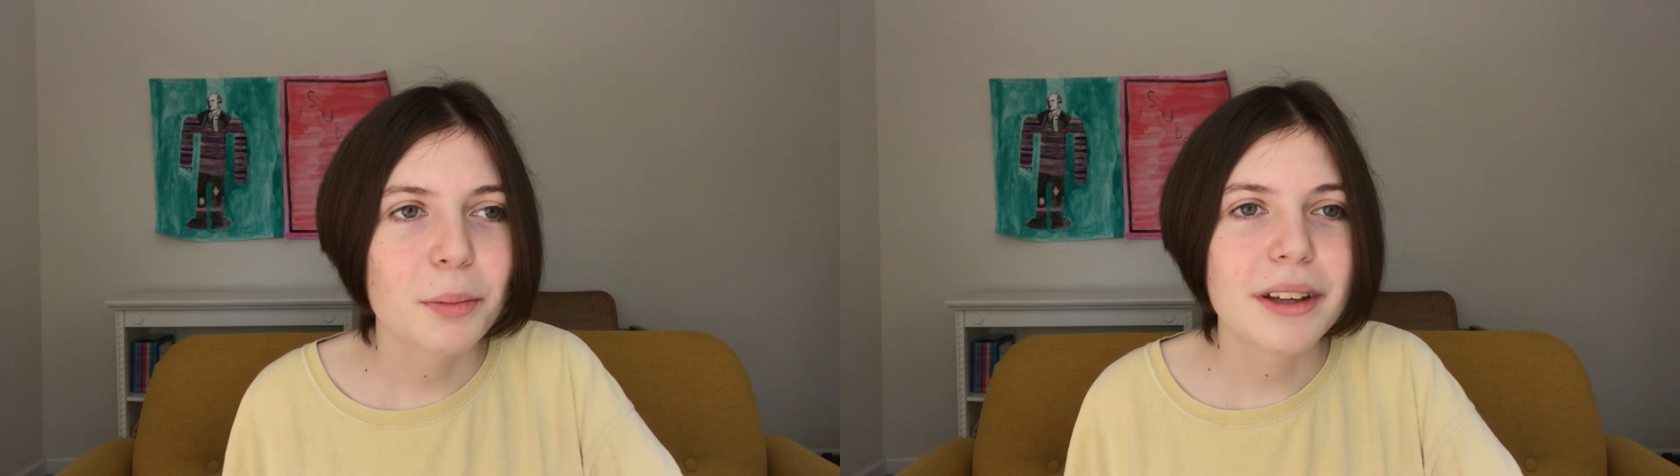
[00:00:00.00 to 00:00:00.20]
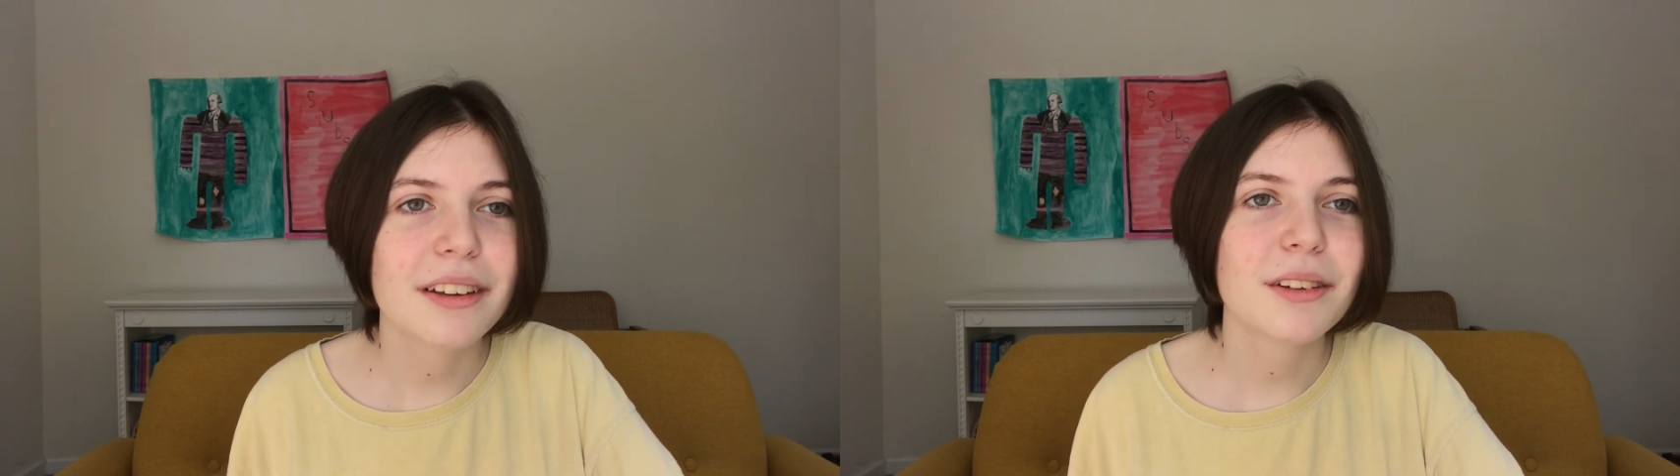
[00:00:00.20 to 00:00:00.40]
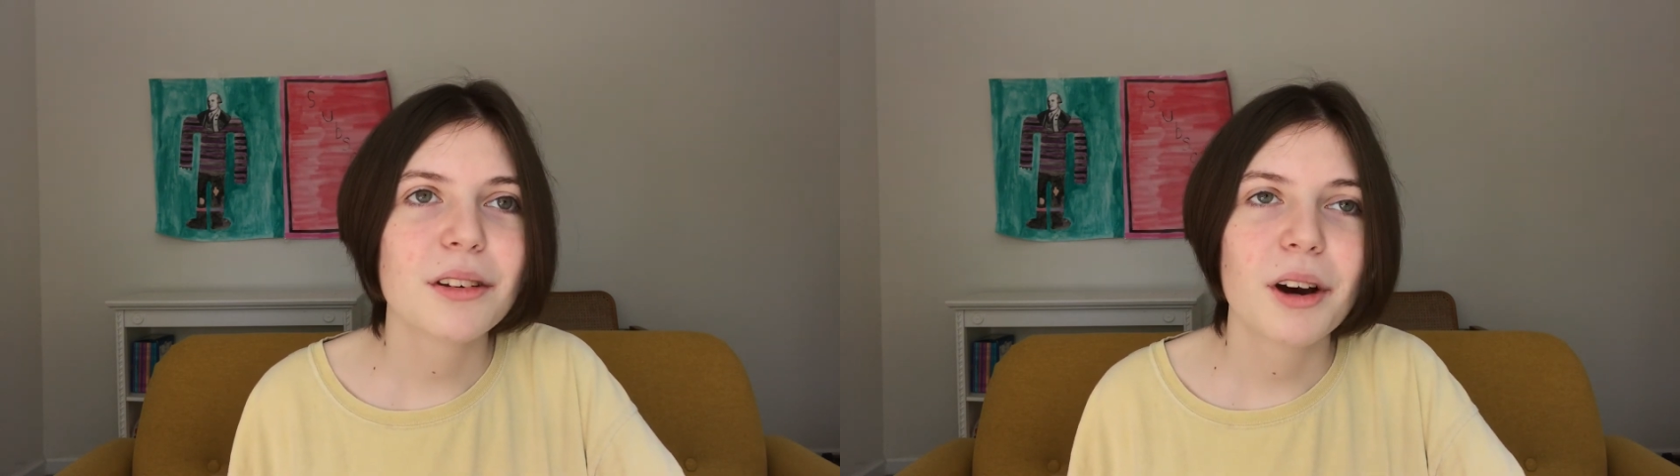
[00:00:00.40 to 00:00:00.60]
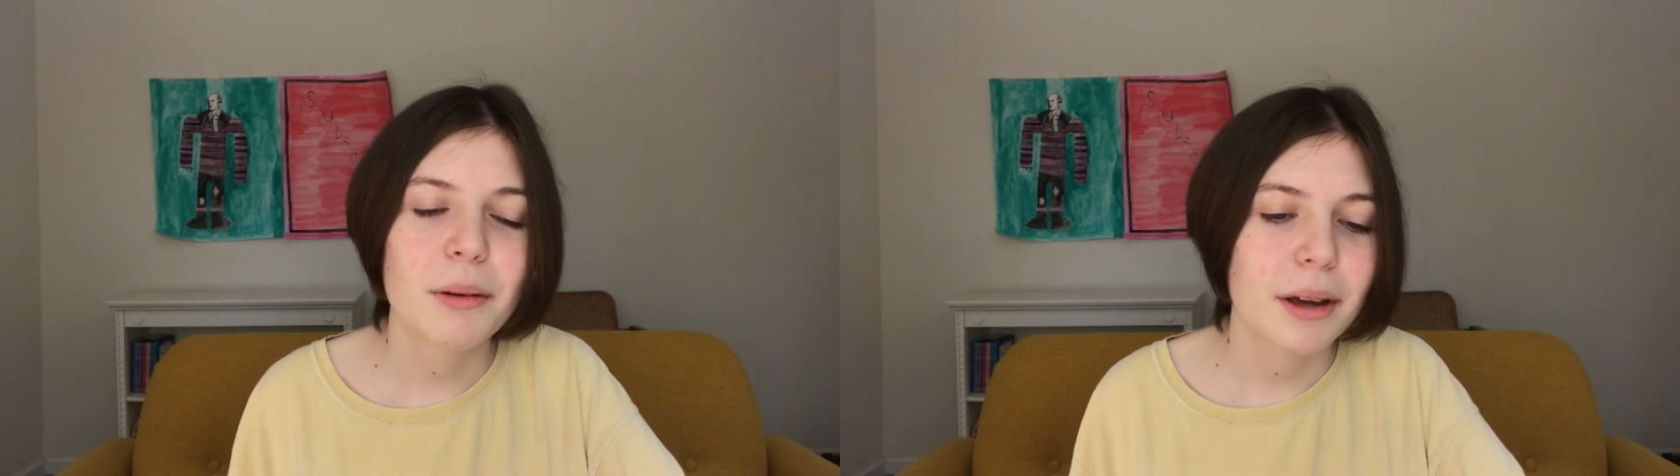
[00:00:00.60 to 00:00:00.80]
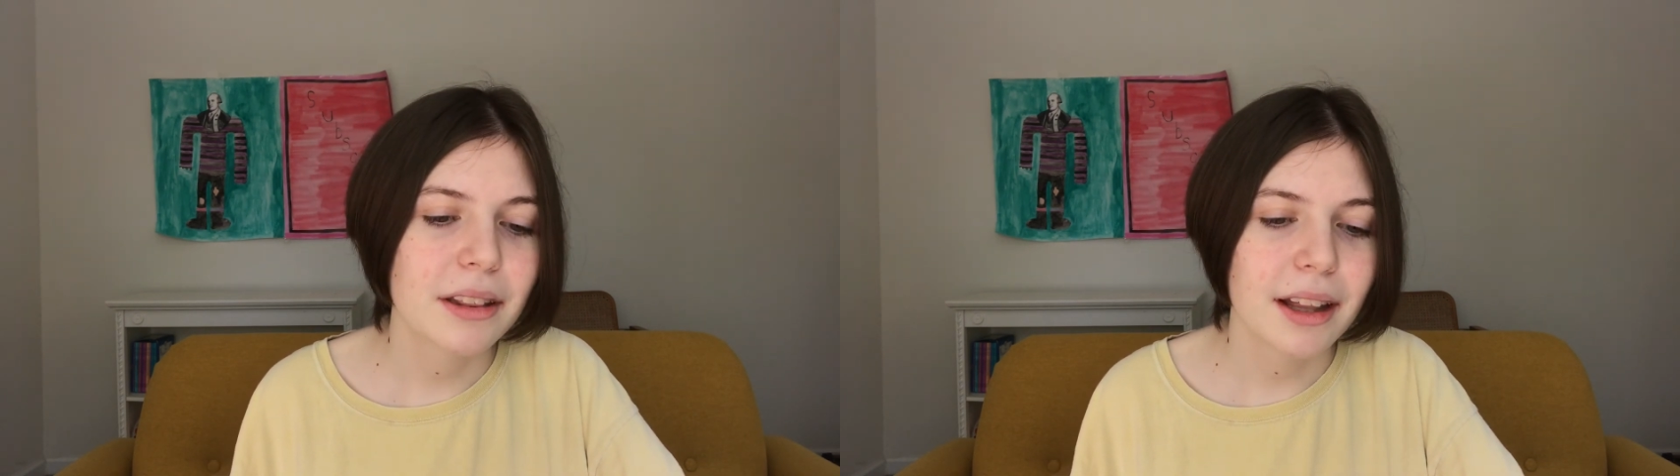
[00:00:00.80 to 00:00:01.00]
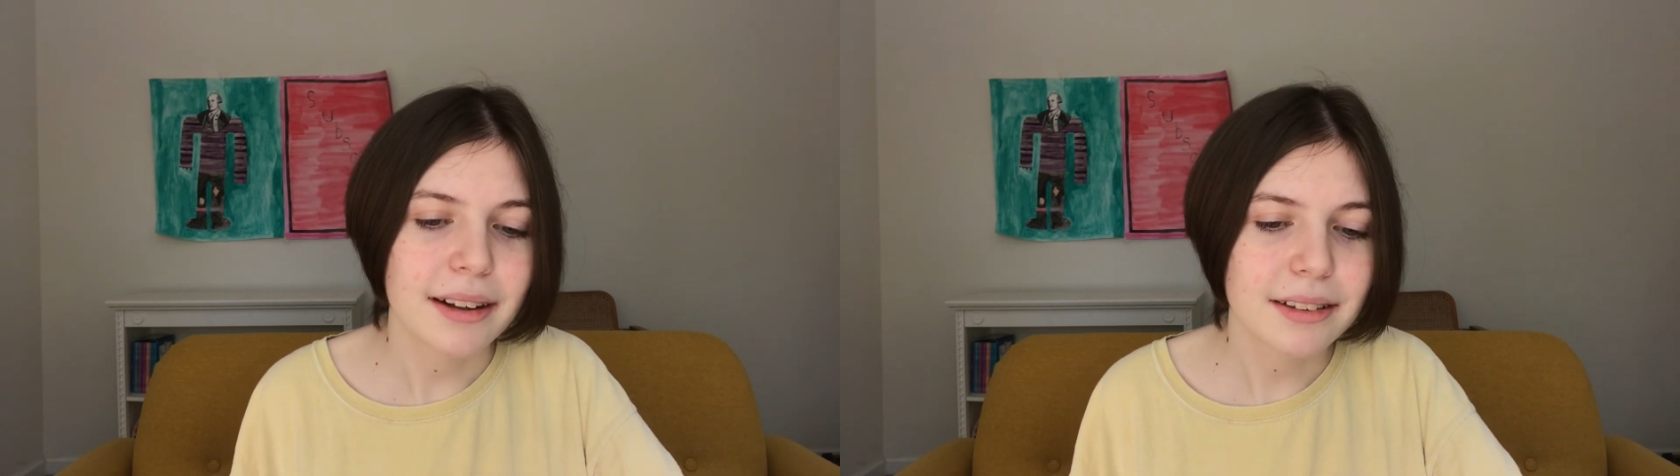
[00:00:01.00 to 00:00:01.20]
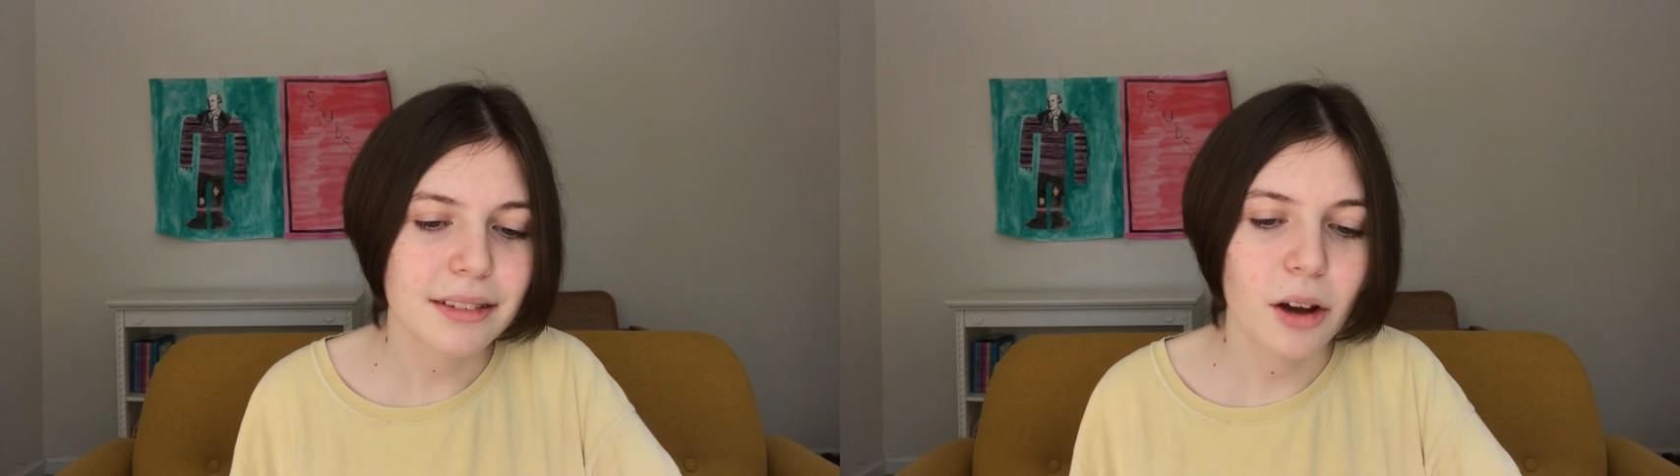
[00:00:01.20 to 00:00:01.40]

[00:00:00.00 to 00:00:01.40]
because you know I made like